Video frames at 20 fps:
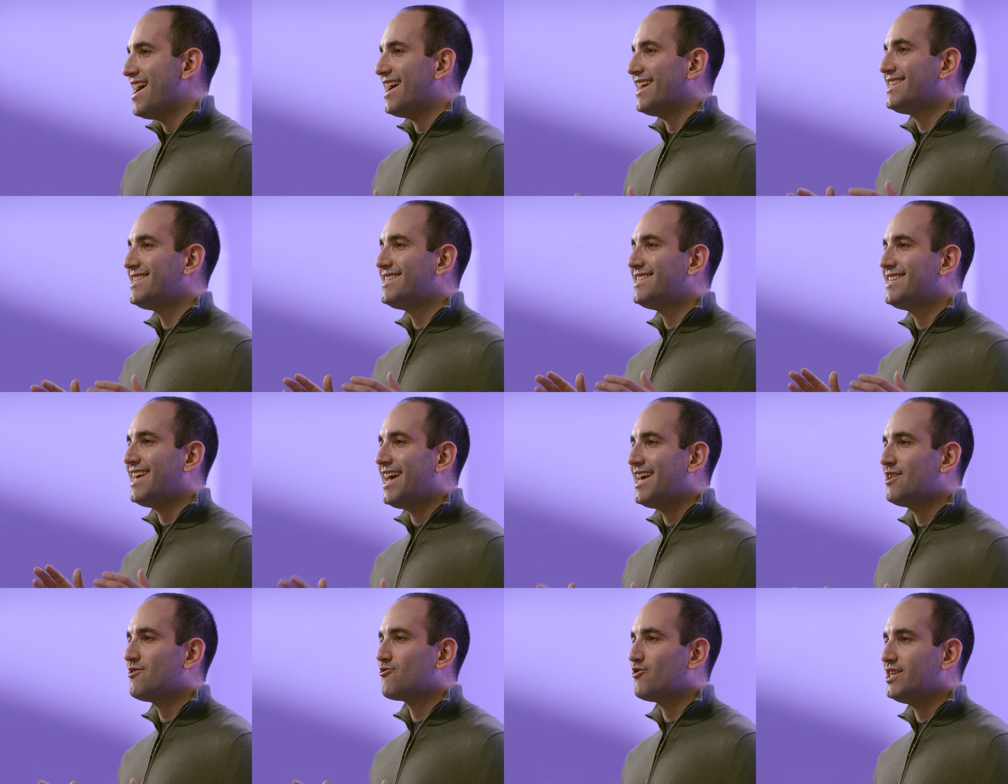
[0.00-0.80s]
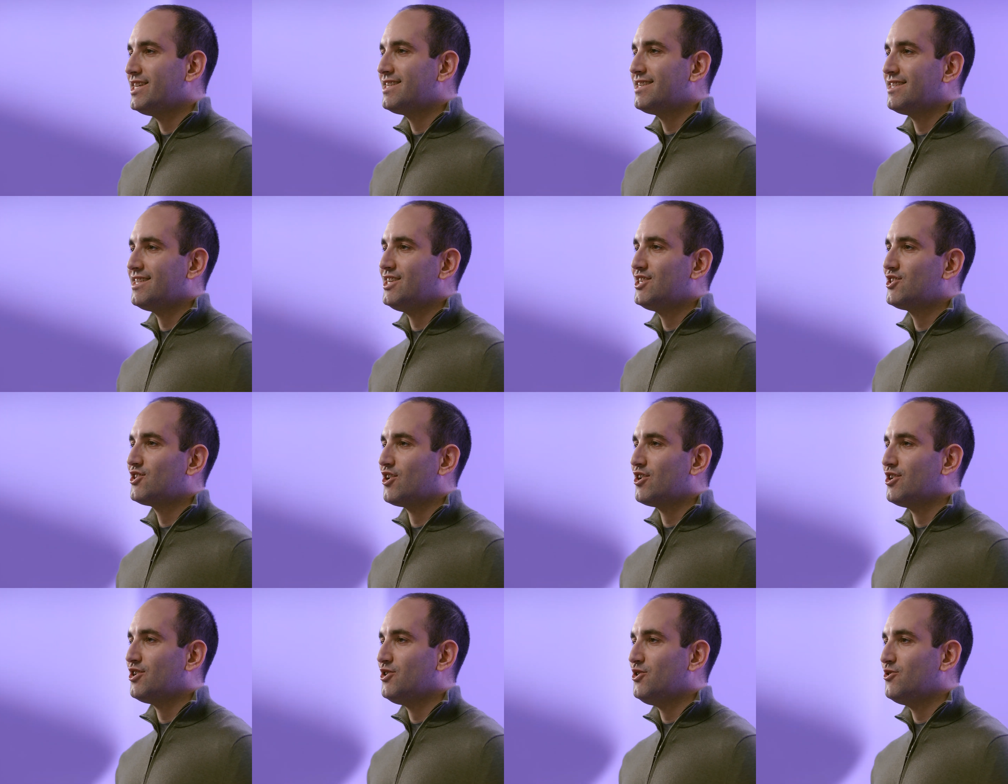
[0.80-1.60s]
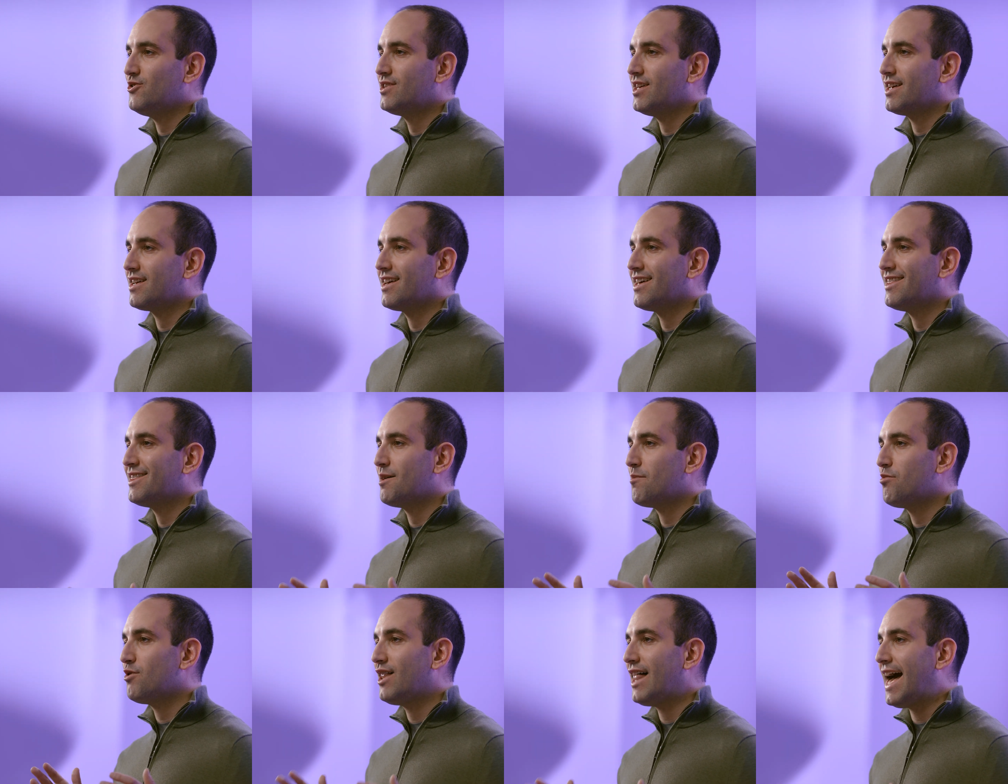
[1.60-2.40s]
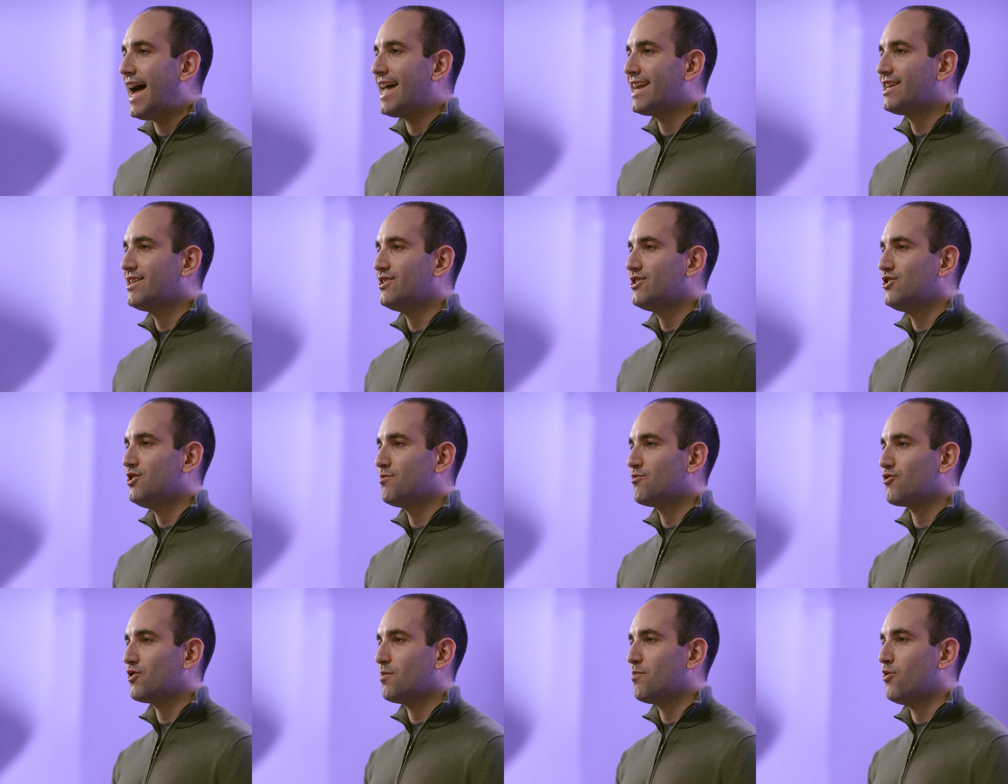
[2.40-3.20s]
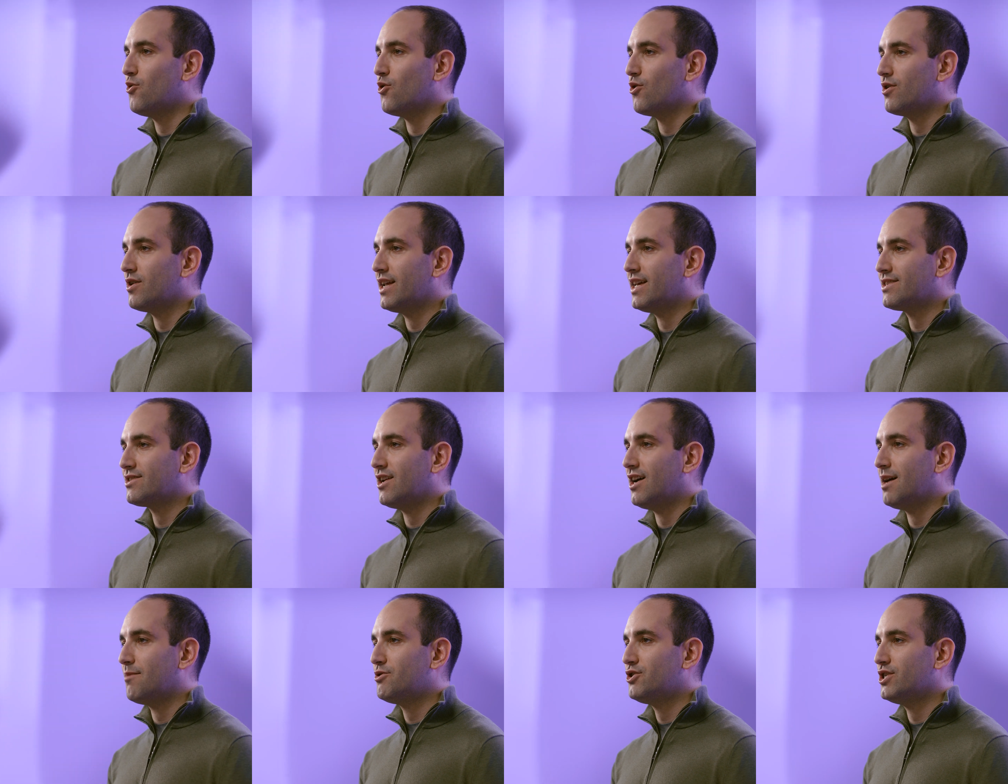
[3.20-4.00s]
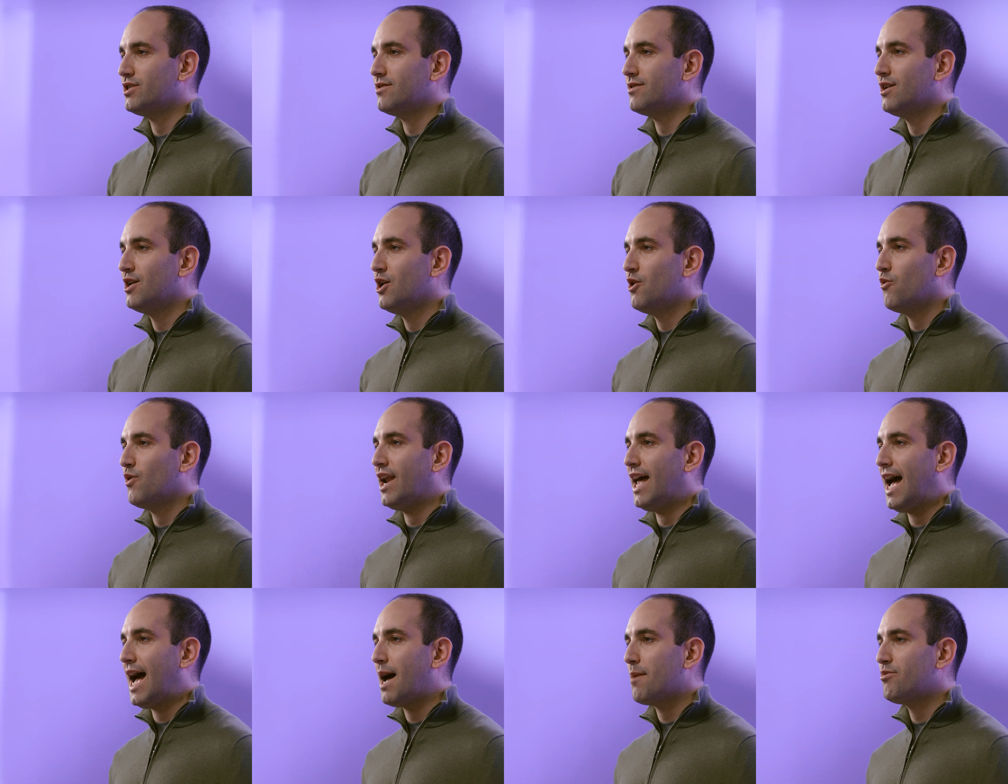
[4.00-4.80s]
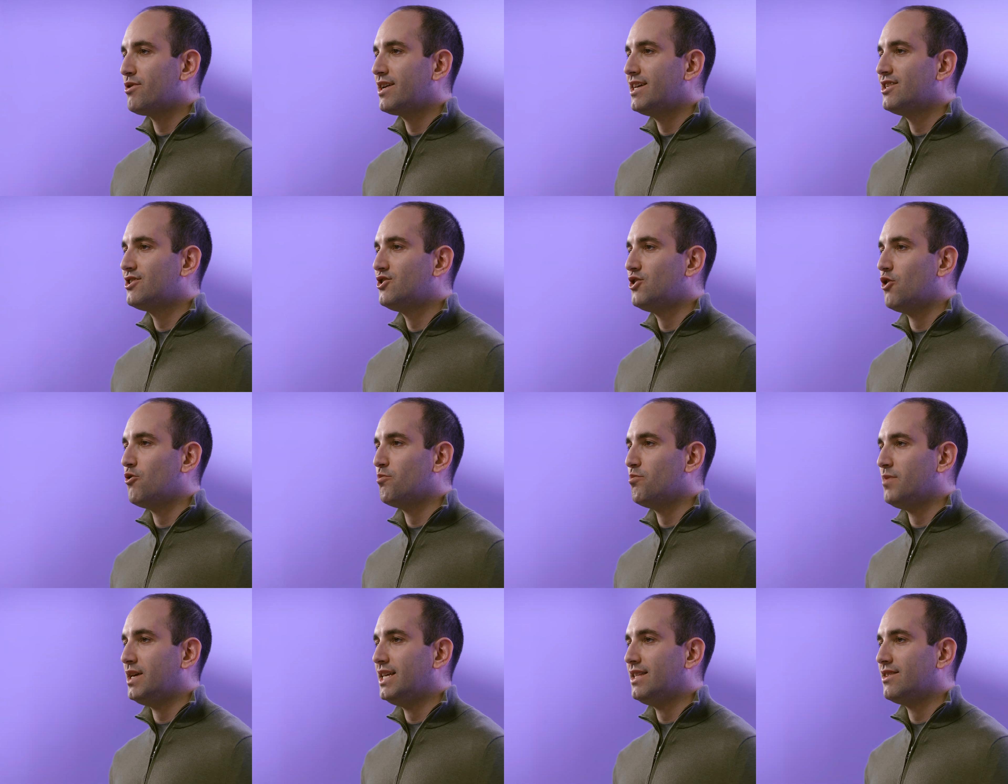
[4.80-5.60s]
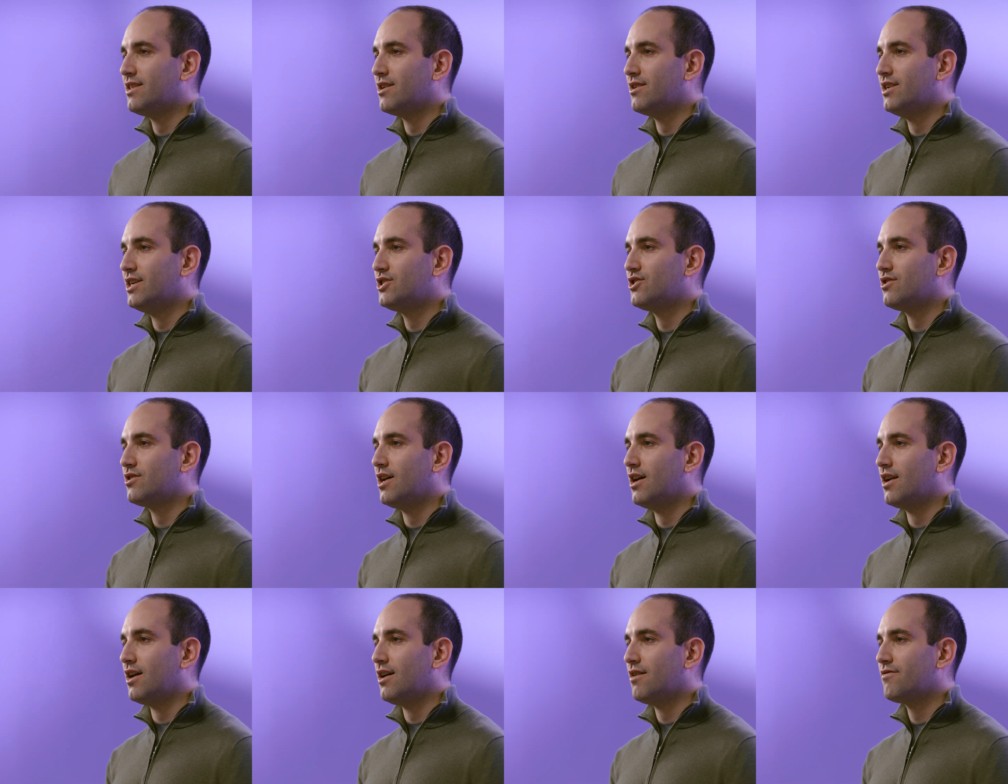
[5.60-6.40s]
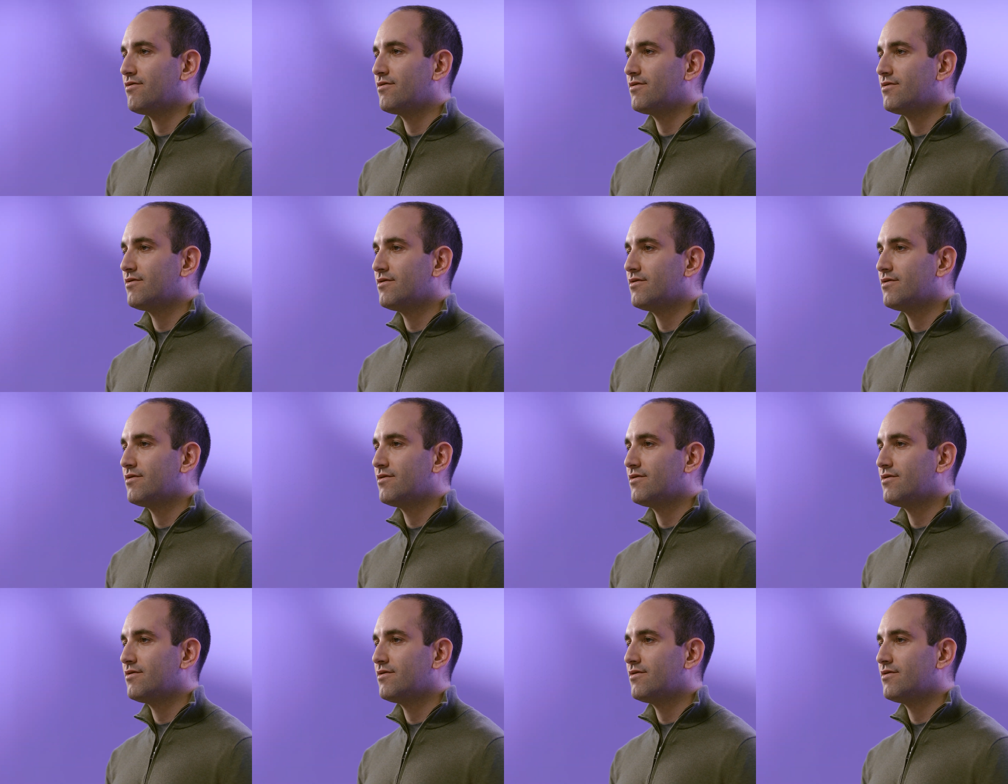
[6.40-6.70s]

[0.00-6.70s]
Ascend recently started using the Plaid Consumer Report as an option when applicants don't meet their initial cutoff.